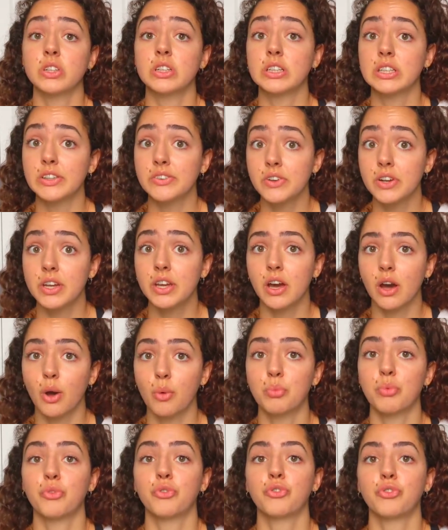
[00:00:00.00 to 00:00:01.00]
clearing
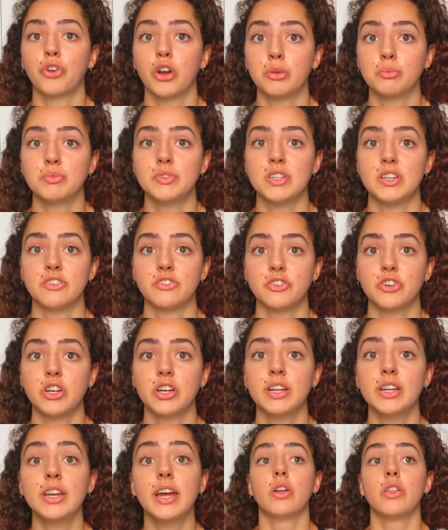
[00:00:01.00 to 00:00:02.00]
up from
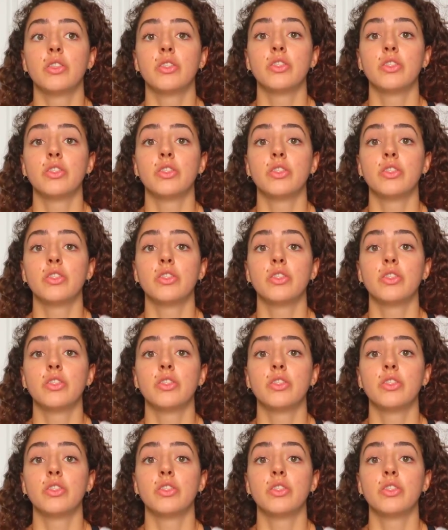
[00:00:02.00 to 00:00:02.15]
differin,